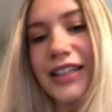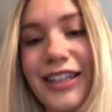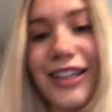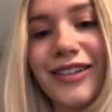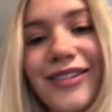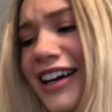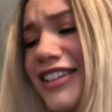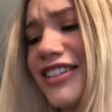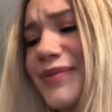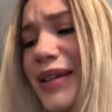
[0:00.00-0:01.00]
in it. I
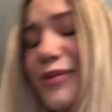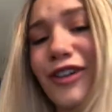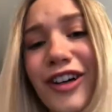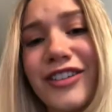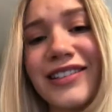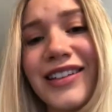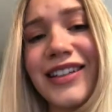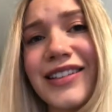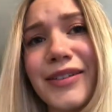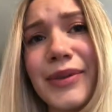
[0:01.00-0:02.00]
should have made more honestly
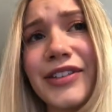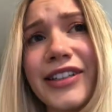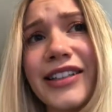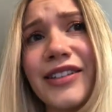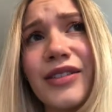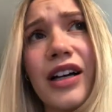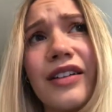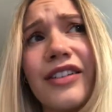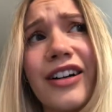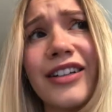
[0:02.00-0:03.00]
because I'm gonna be drinking these a
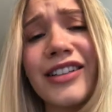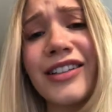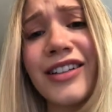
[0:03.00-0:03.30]
lot.